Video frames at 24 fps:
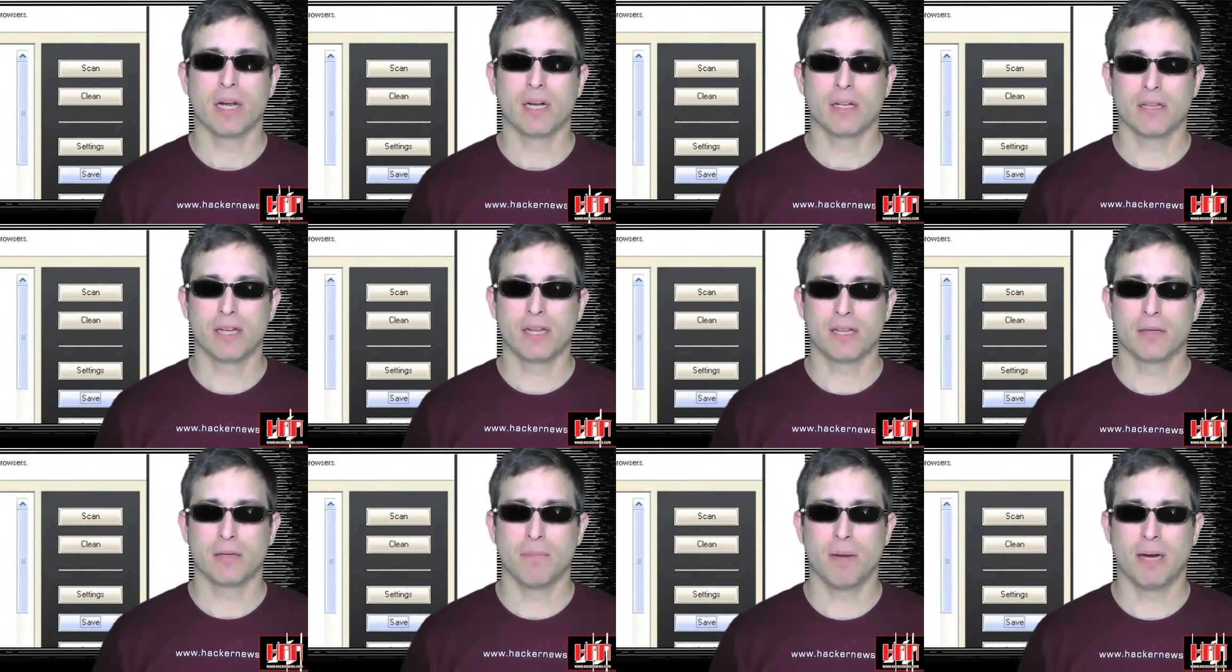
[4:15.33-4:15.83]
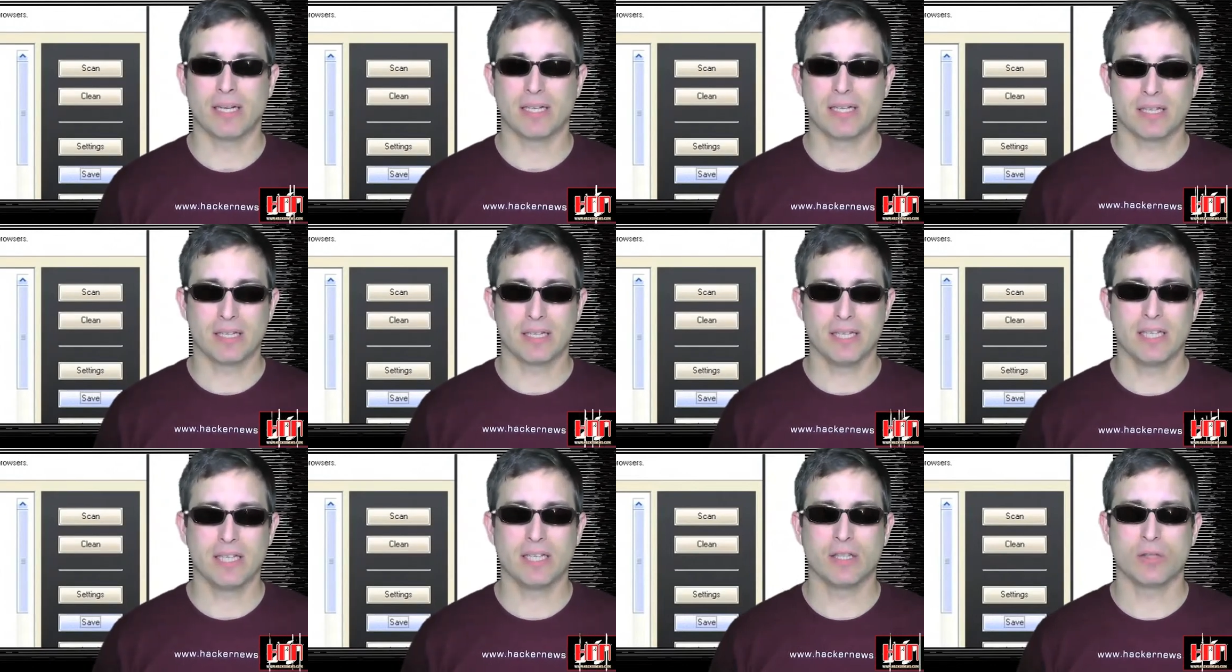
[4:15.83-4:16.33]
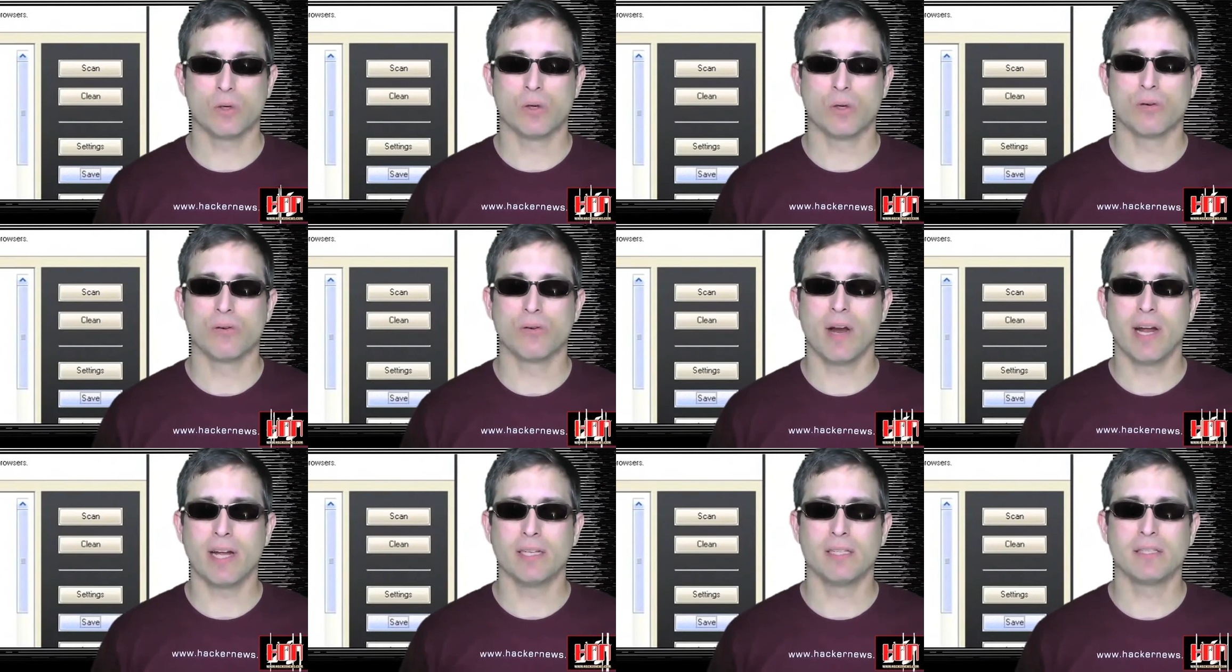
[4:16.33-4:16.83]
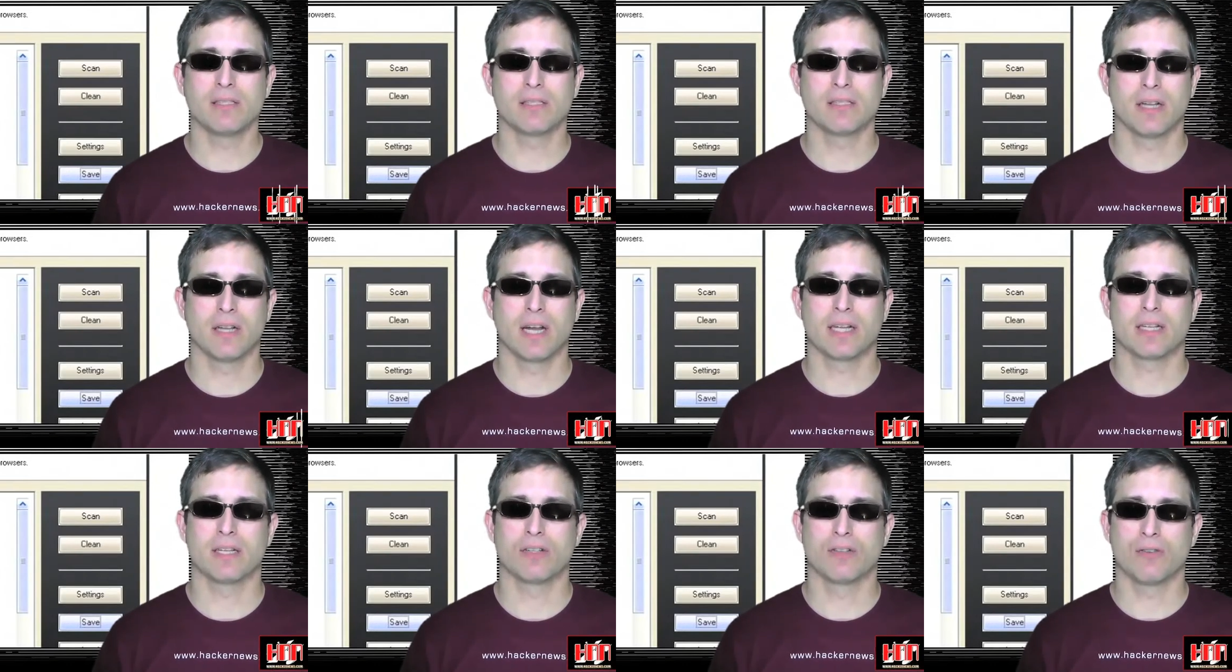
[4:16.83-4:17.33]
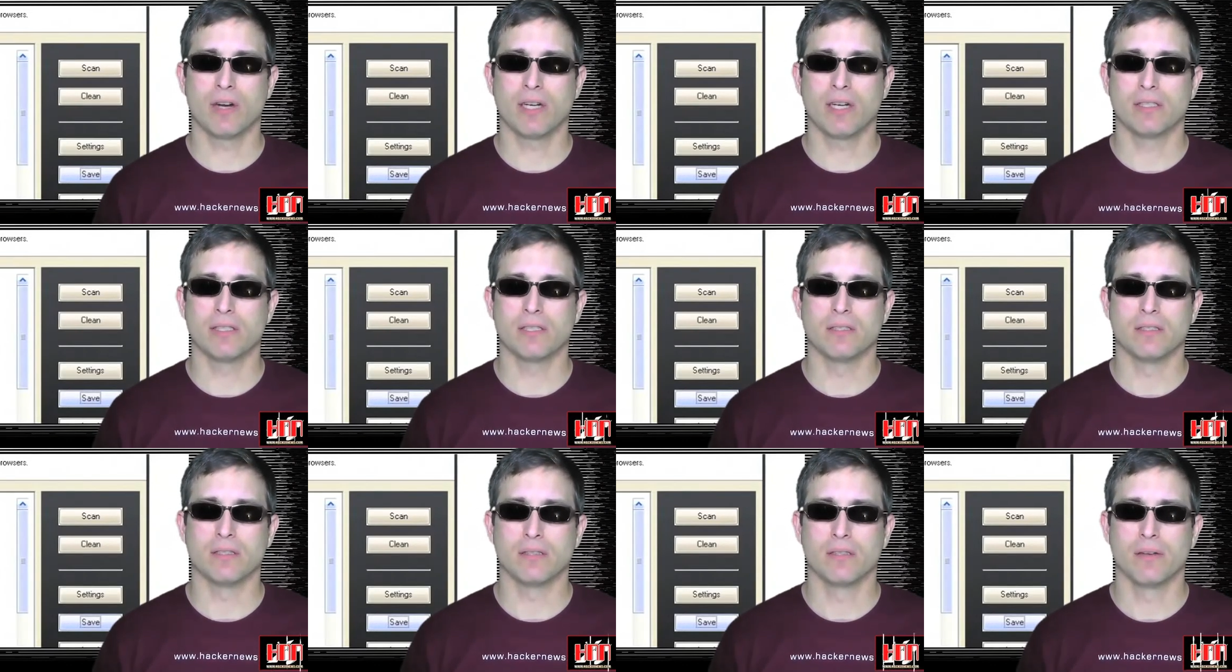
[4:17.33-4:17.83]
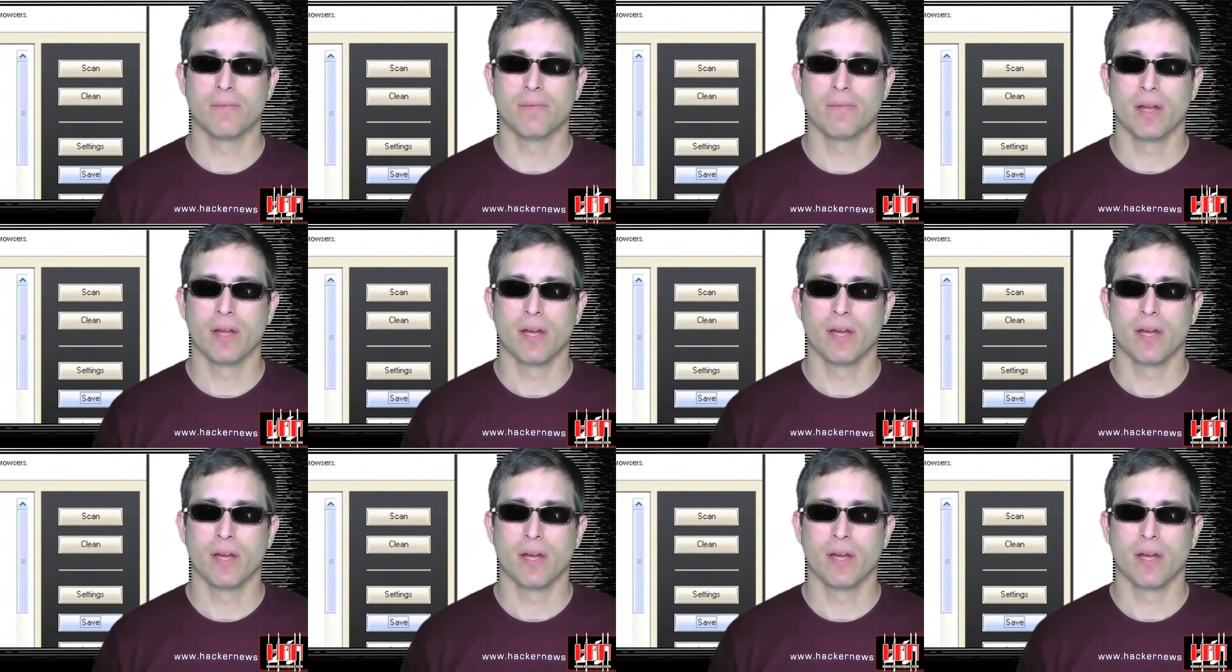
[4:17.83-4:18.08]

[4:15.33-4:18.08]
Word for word: Click the button Clean to erase selected traces.